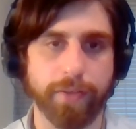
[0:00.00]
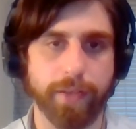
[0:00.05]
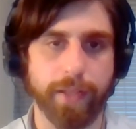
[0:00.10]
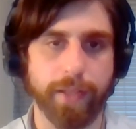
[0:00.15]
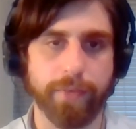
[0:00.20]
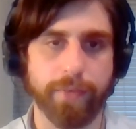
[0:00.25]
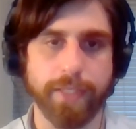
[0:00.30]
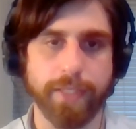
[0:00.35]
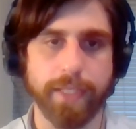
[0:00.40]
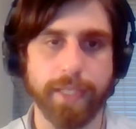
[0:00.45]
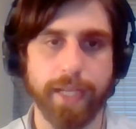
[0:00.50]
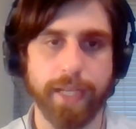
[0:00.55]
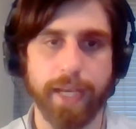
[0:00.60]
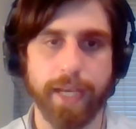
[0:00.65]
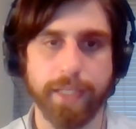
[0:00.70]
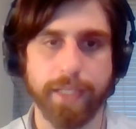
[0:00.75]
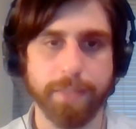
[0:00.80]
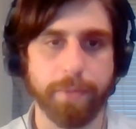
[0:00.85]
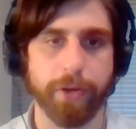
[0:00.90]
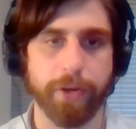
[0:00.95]
given to the
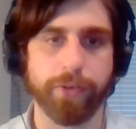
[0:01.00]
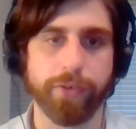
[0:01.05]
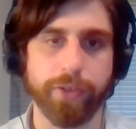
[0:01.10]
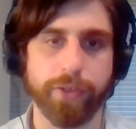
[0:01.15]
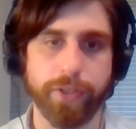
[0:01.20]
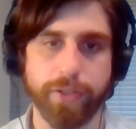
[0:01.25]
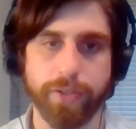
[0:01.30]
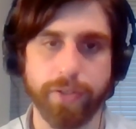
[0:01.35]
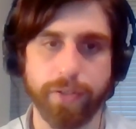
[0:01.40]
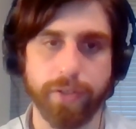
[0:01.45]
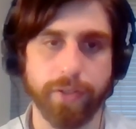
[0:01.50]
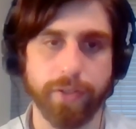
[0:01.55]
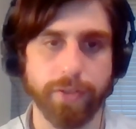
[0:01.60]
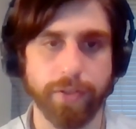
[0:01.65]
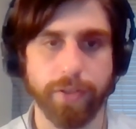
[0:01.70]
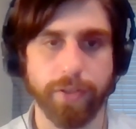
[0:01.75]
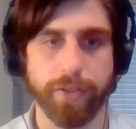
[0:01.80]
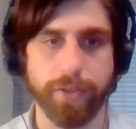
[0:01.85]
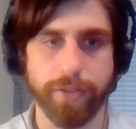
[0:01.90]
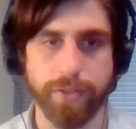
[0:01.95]
neg is better under
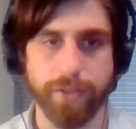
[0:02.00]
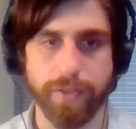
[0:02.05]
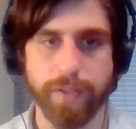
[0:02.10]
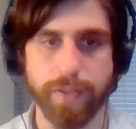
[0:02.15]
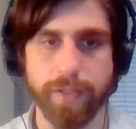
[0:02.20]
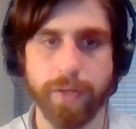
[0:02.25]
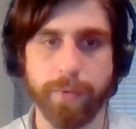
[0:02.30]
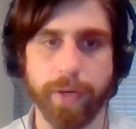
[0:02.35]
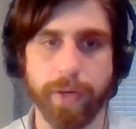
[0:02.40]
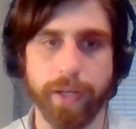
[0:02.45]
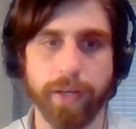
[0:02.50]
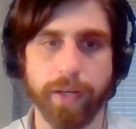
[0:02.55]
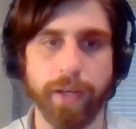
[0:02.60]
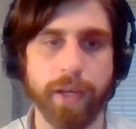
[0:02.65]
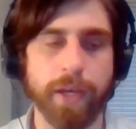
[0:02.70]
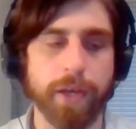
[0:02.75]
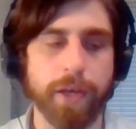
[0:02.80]
yours, and so on.